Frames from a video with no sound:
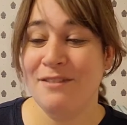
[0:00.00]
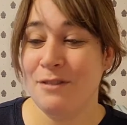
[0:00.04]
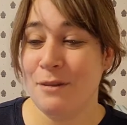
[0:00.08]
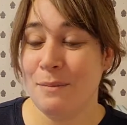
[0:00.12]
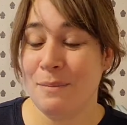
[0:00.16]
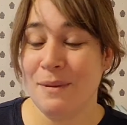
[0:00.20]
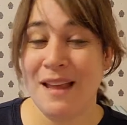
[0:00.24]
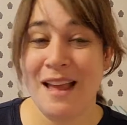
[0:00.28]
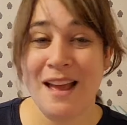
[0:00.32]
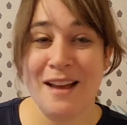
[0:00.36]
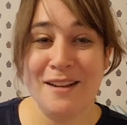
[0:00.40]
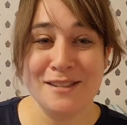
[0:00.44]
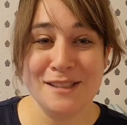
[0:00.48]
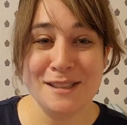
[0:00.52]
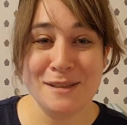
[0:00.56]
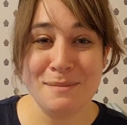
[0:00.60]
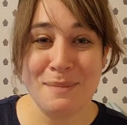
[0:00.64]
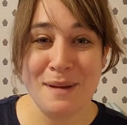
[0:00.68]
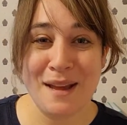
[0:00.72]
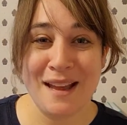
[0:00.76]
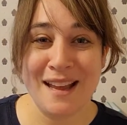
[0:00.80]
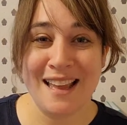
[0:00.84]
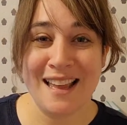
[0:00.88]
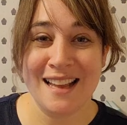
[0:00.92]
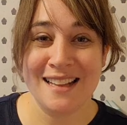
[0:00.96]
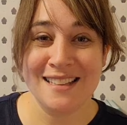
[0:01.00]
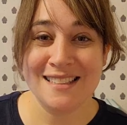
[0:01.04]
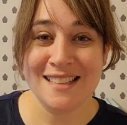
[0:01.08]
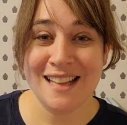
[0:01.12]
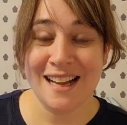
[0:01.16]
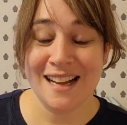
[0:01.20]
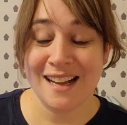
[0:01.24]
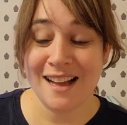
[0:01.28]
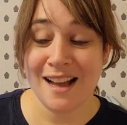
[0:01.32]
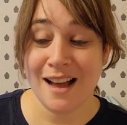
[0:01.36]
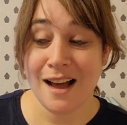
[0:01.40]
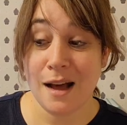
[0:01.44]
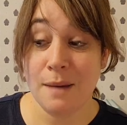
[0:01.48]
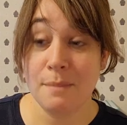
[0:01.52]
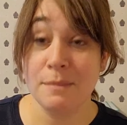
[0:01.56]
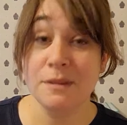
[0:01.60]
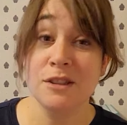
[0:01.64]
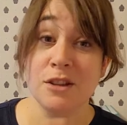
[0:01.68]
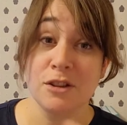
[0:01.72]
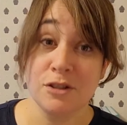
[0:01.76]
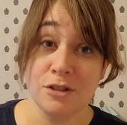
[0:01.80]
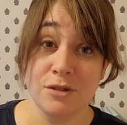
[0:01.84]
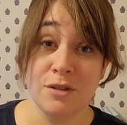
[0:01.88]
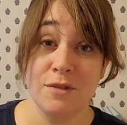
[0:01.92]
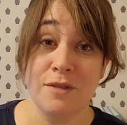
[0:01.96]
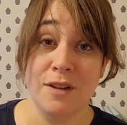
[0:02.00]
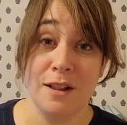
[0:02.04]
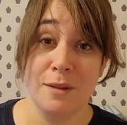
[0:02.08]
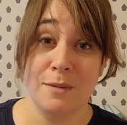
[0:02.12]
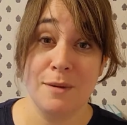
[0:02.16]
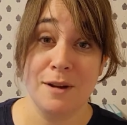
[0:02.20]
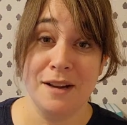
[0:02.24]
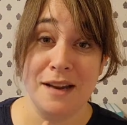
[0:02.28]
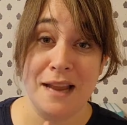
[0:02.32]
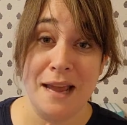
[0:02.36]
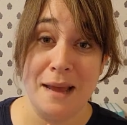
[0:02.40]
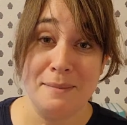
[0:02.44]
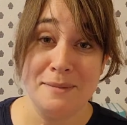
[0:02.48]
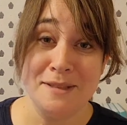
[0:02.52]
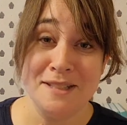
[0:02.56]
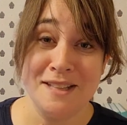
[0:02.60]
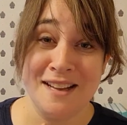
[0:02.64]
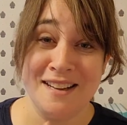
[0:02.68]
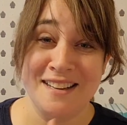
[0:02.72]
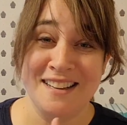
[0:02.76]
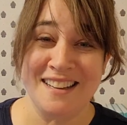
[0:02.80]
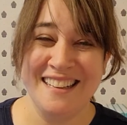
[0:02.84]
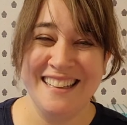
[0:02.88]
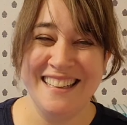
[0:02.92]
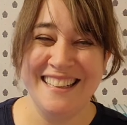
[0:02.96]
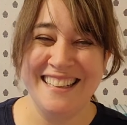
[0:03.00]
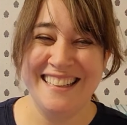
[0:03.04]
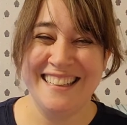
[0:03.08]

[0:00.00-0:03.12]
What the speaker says: flippinghousesandpancakes.com. It's also available on Amazon.